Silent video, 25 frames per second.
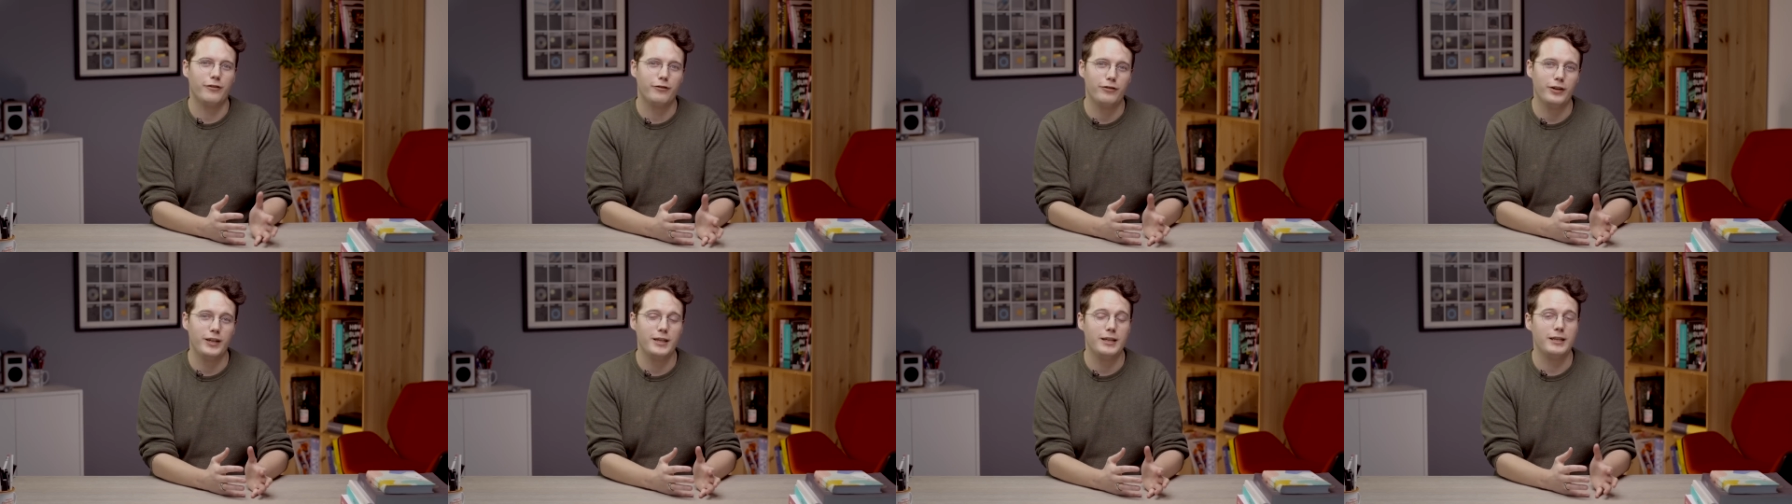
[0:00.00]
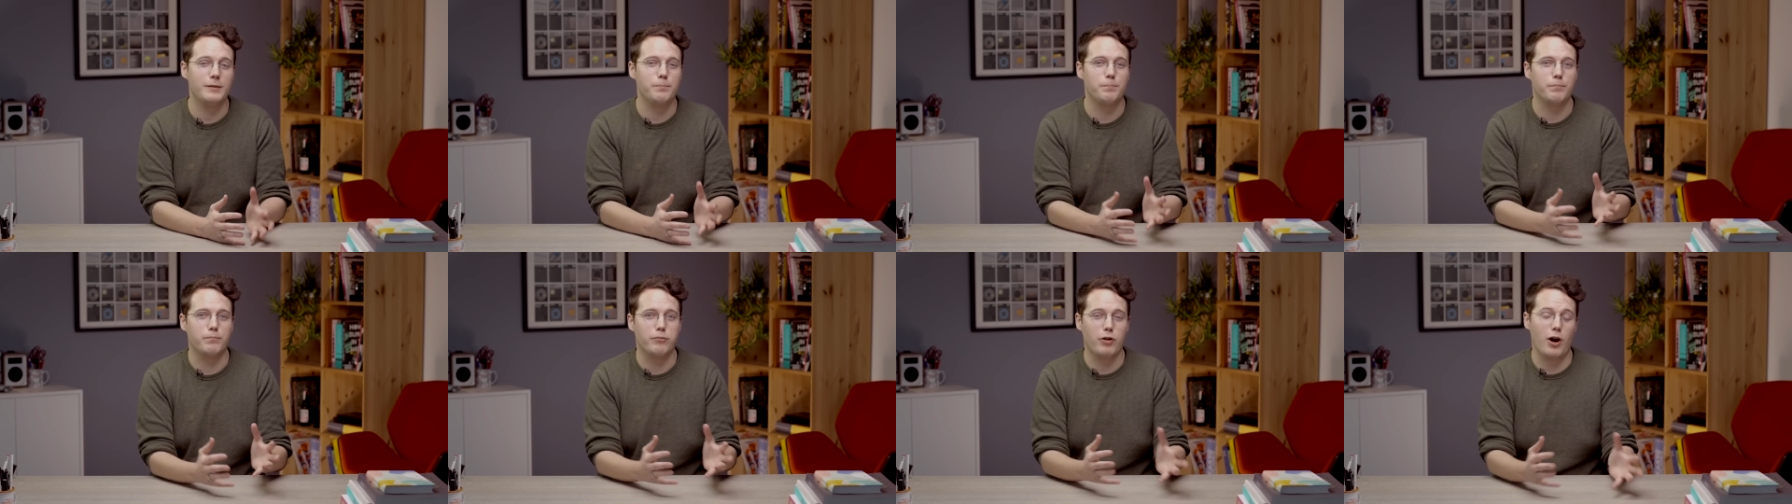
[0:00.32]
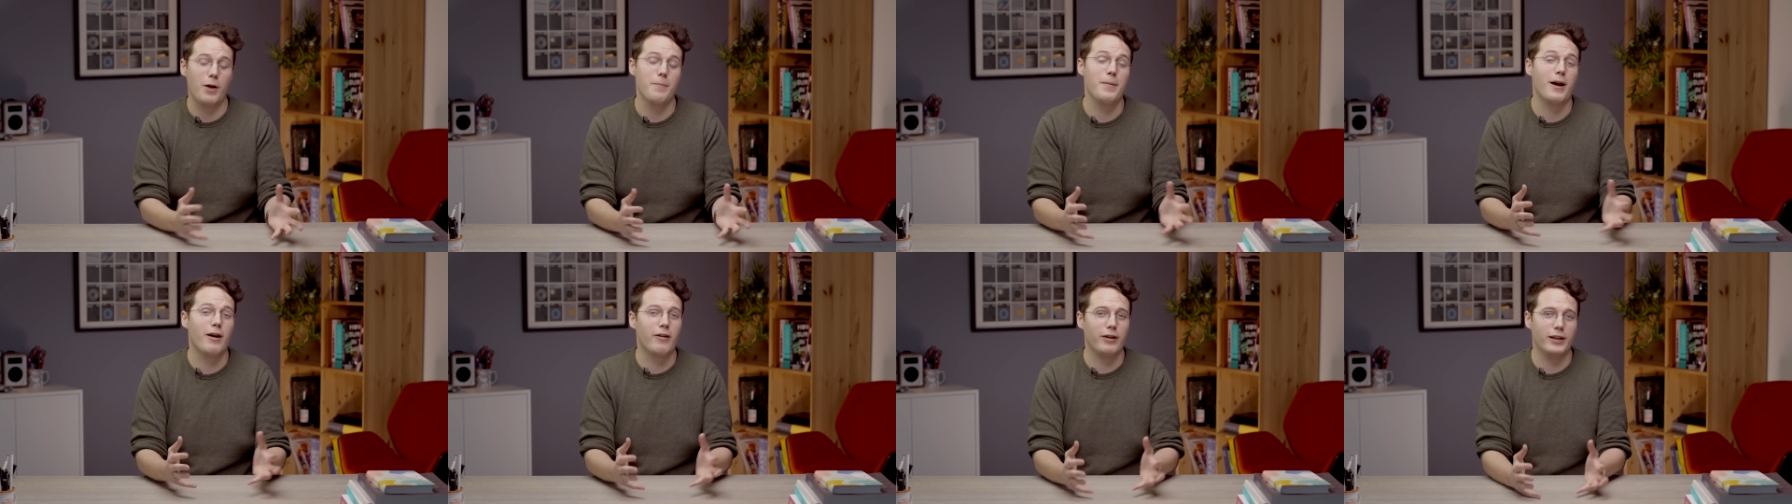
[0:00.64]
FE
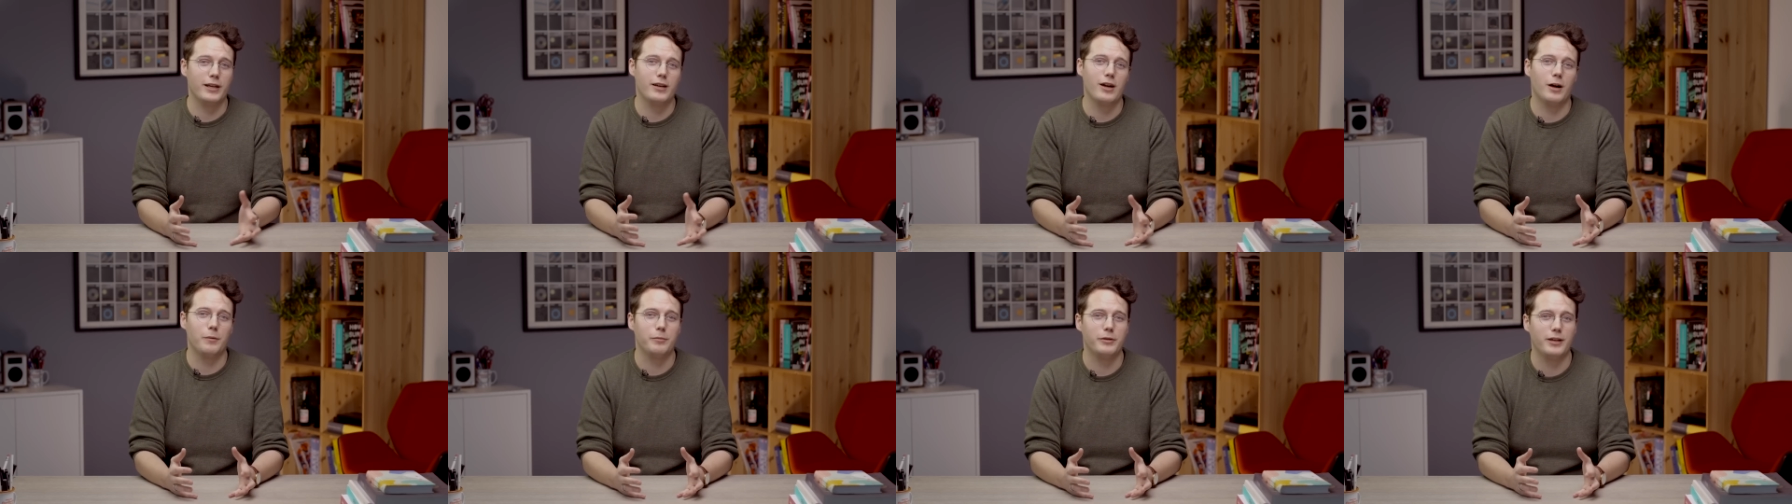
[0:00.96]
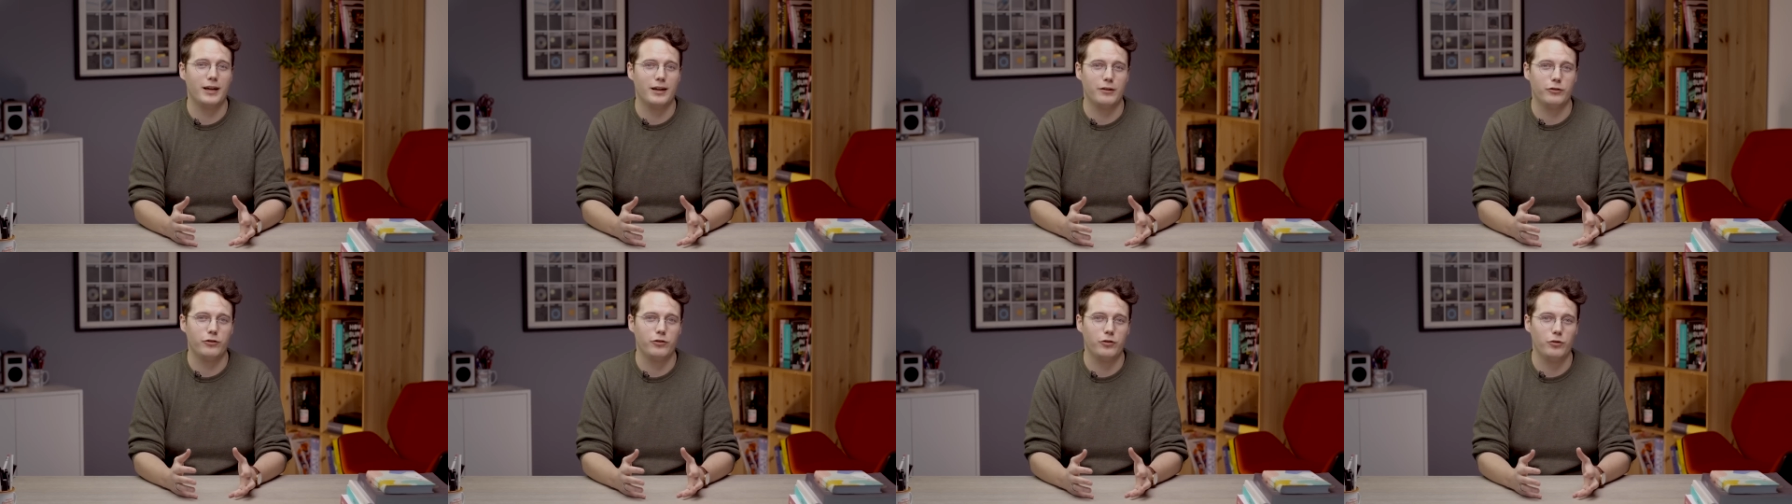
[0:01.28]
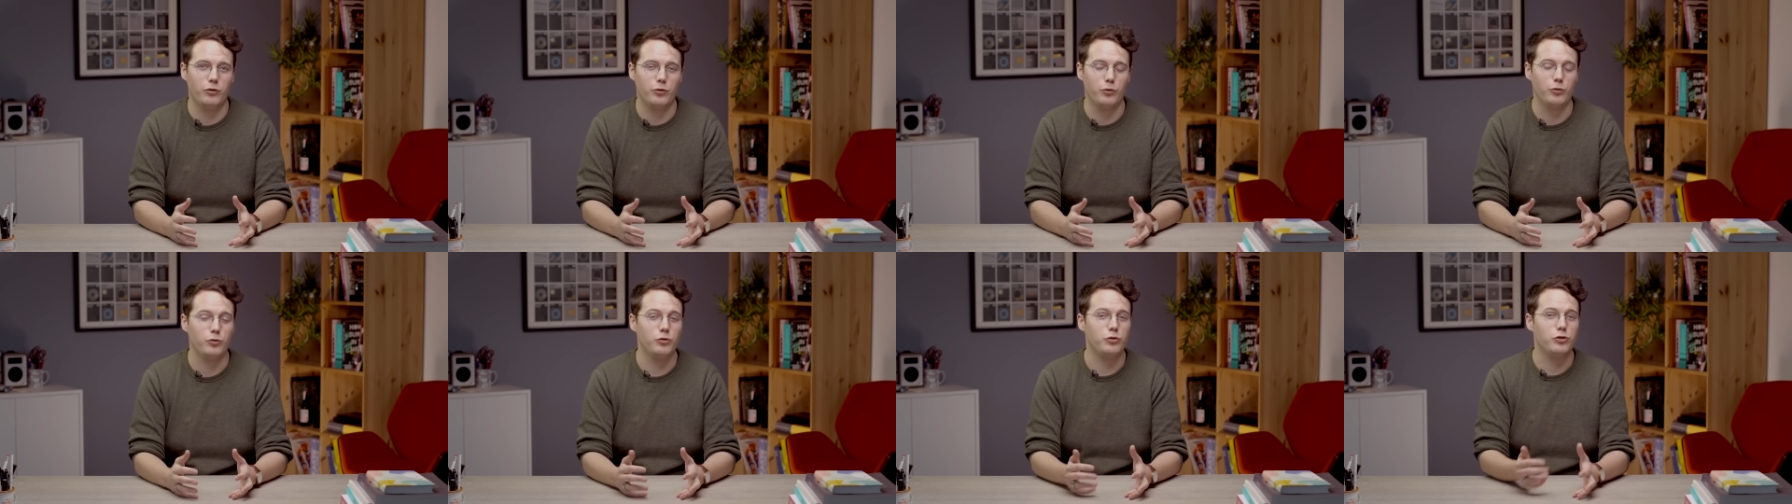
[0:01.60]
primarily come down
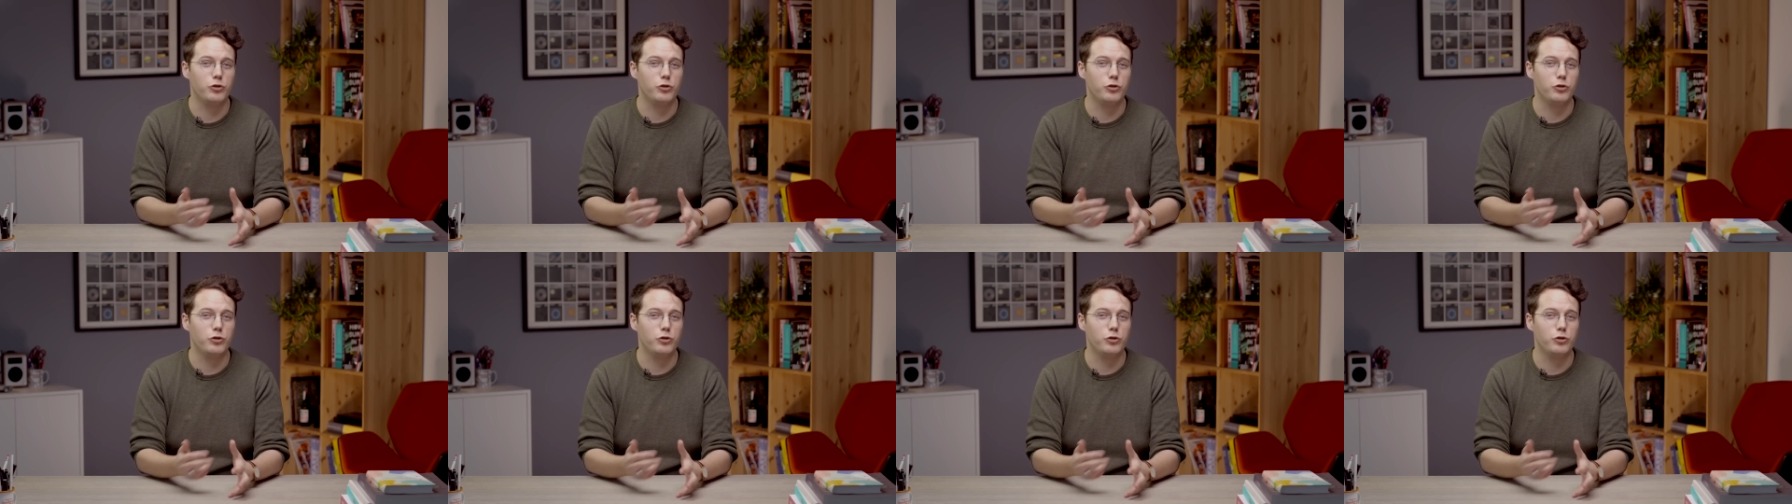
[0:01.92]
to,